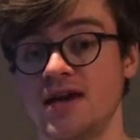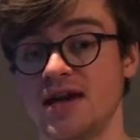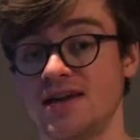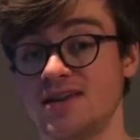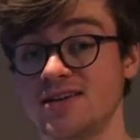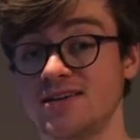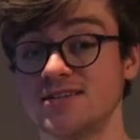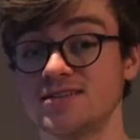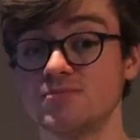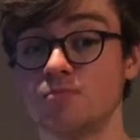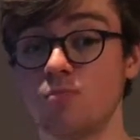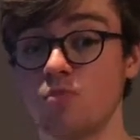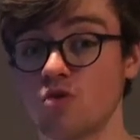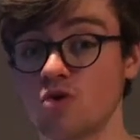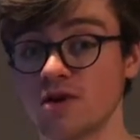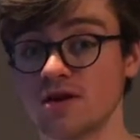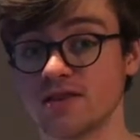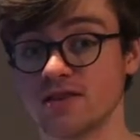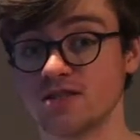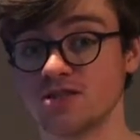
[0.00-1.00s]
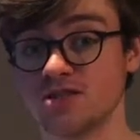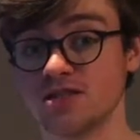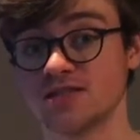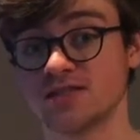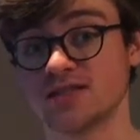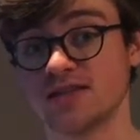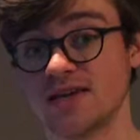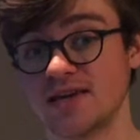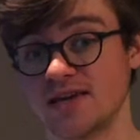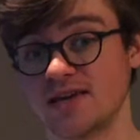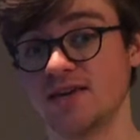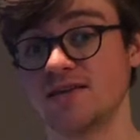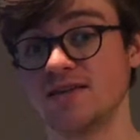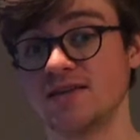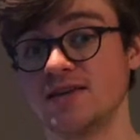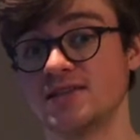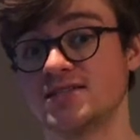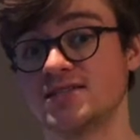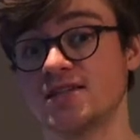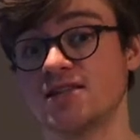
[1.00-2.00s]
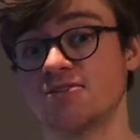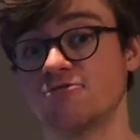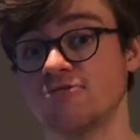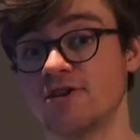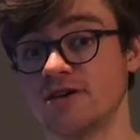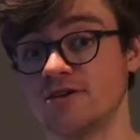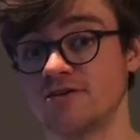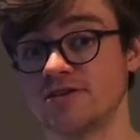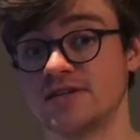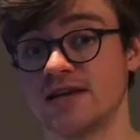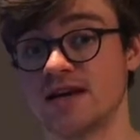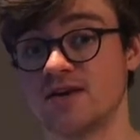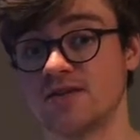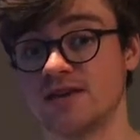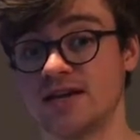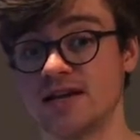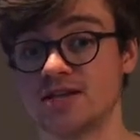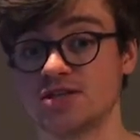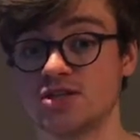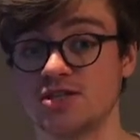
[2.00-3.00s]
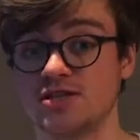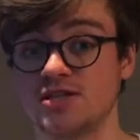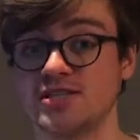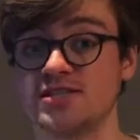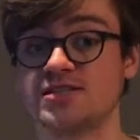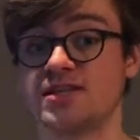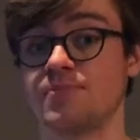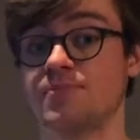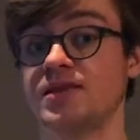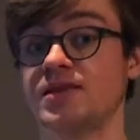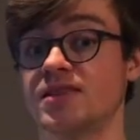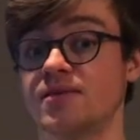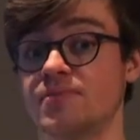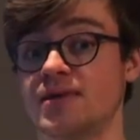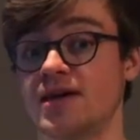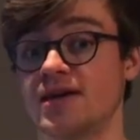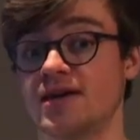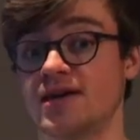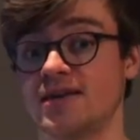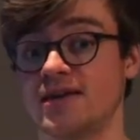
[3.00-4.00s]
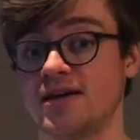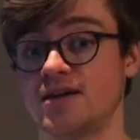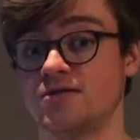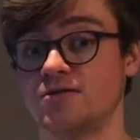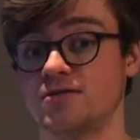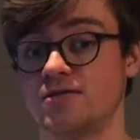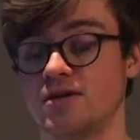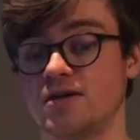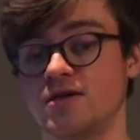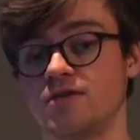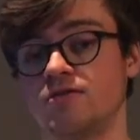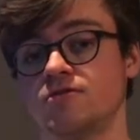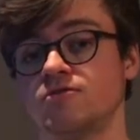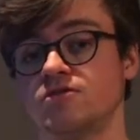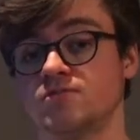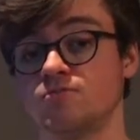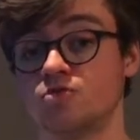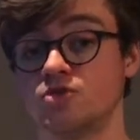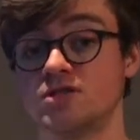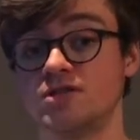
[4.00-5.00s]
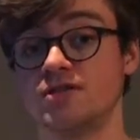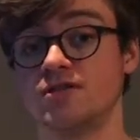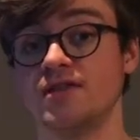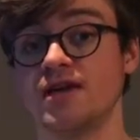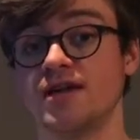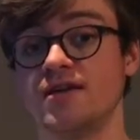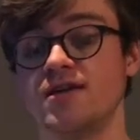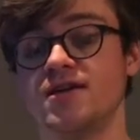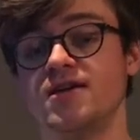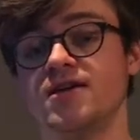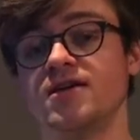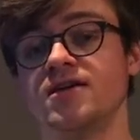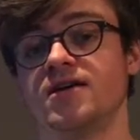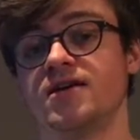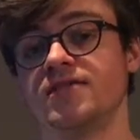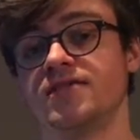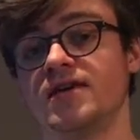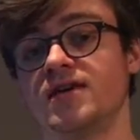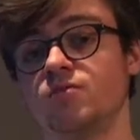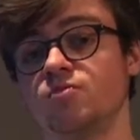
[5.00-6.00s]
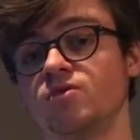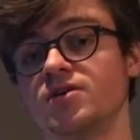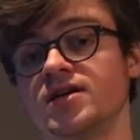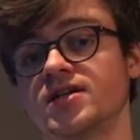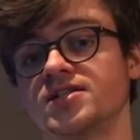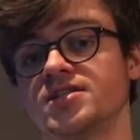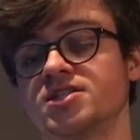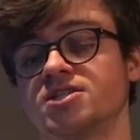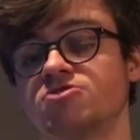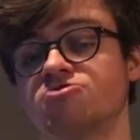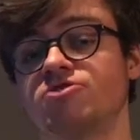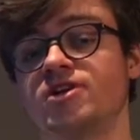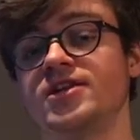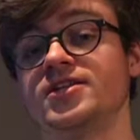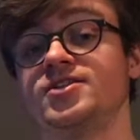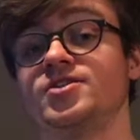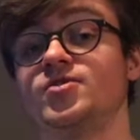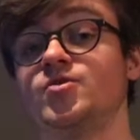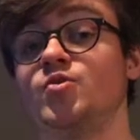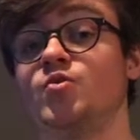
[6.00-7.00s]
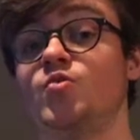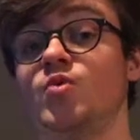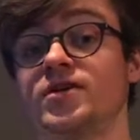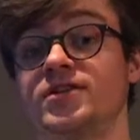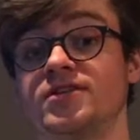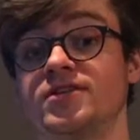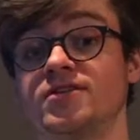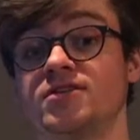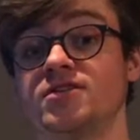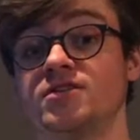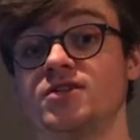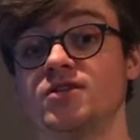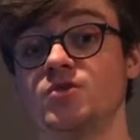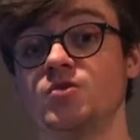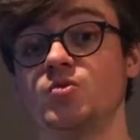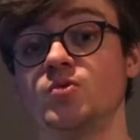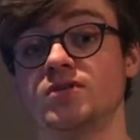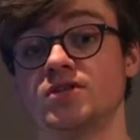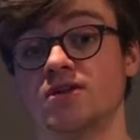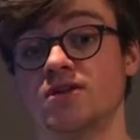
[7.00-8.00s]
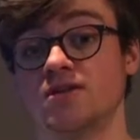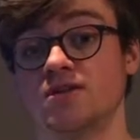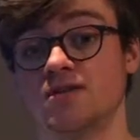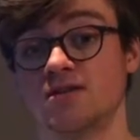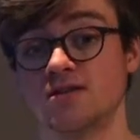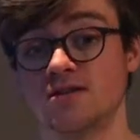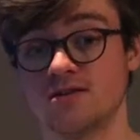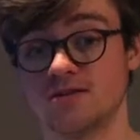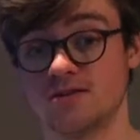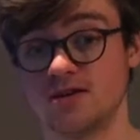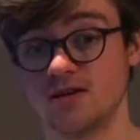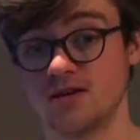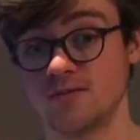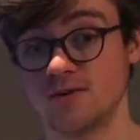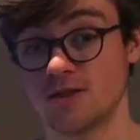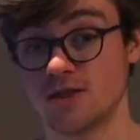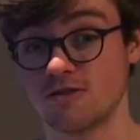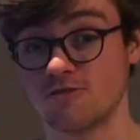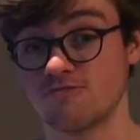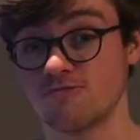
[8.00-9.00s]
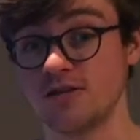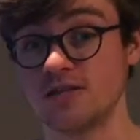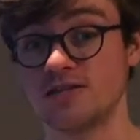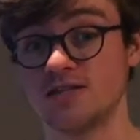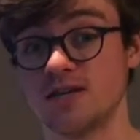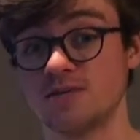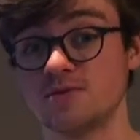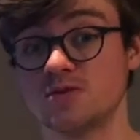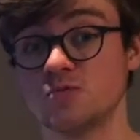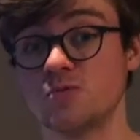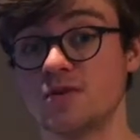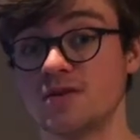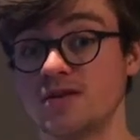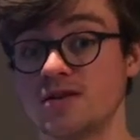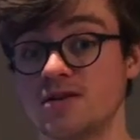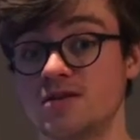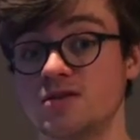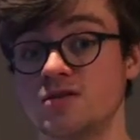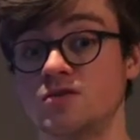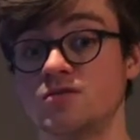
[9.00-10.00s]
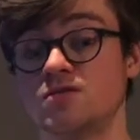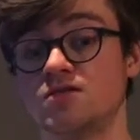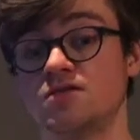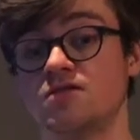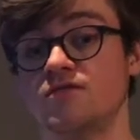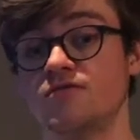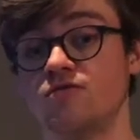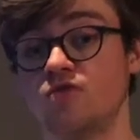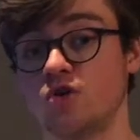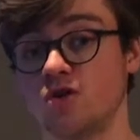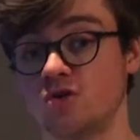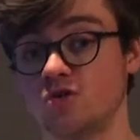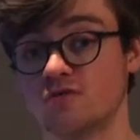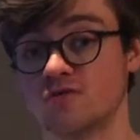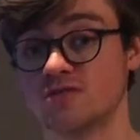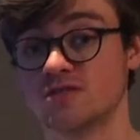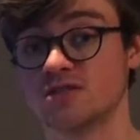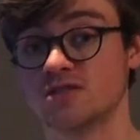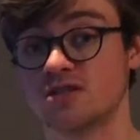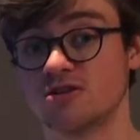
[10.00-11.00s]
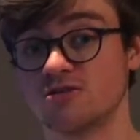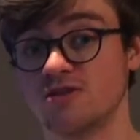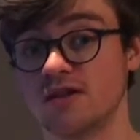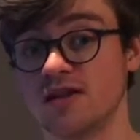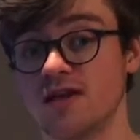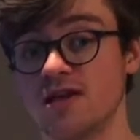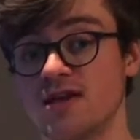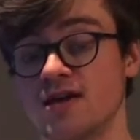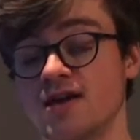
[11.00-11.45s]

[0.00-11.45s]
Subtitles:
and it is more than just kicking the accelerator down and actually stepping the back end out. There's more to that, and then we'll get straight to what you can do. We're going to talk about 3 tips what you can do to avoid oversteering,